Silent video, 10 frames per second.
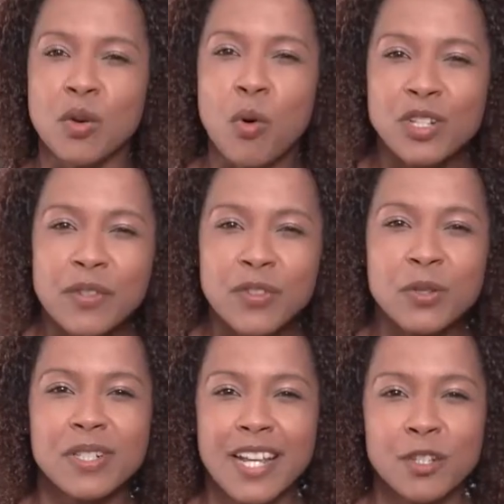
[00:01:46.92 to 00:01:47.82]
What if you
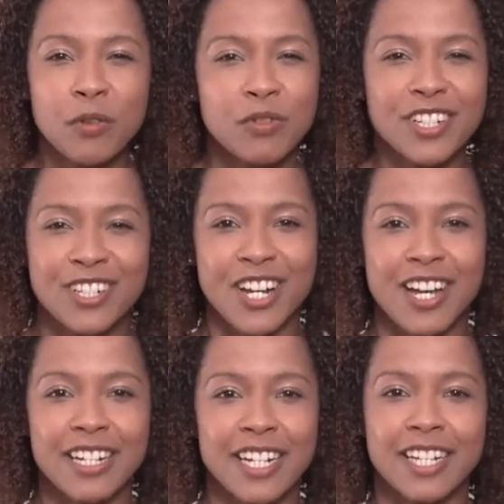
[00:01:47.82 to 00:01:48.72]
set off on a
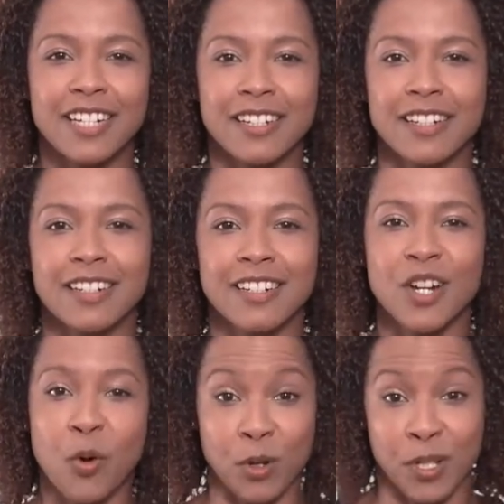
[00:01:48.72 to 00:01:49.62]
journey?
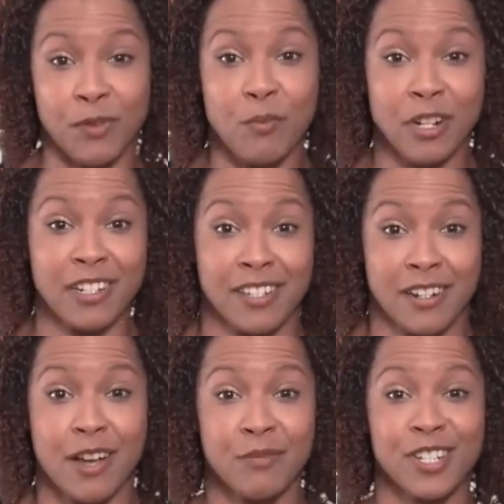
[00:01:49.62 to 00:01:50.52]
What if a monster
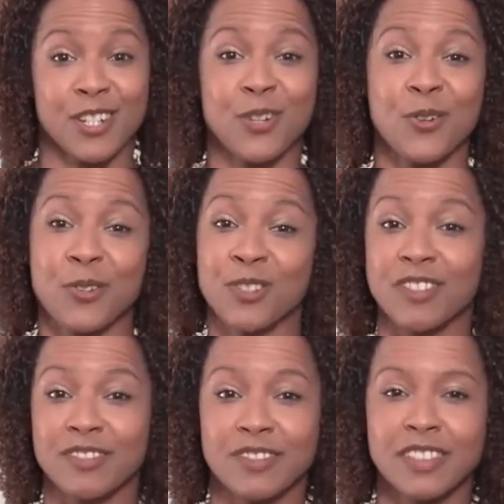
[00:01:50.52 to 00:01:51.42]
comes to
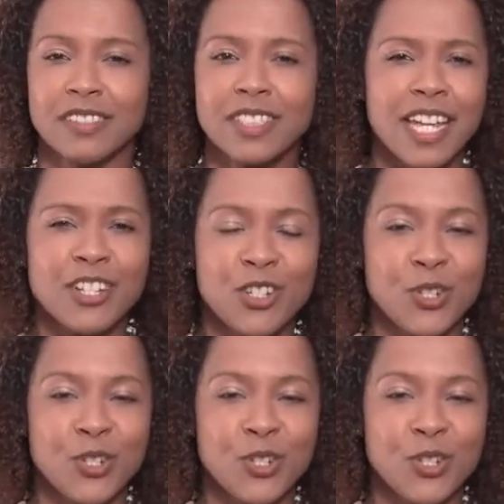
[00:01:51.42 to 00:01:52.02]
call? In